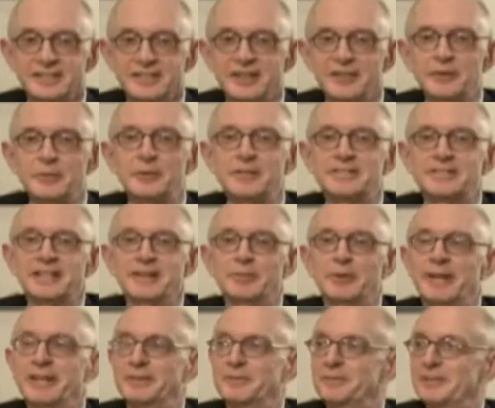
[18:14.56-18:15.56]
another reason I'm
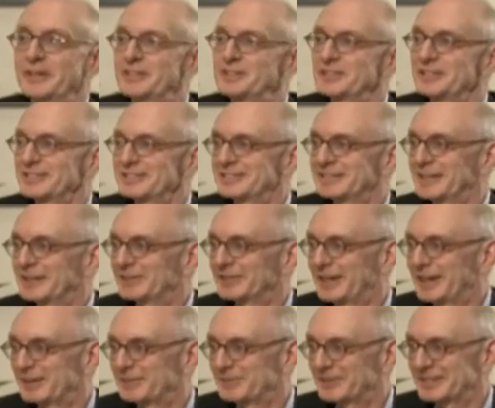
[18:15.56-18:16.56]
writing fiction instead of
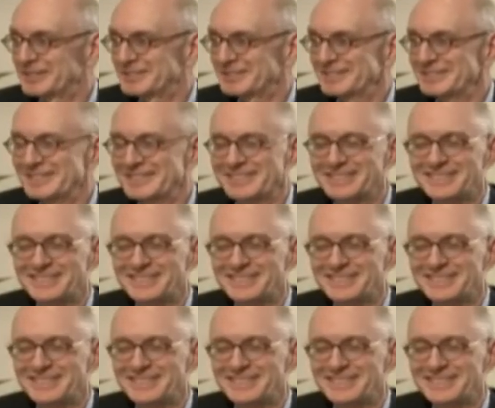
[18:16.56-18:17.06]
nonfiction.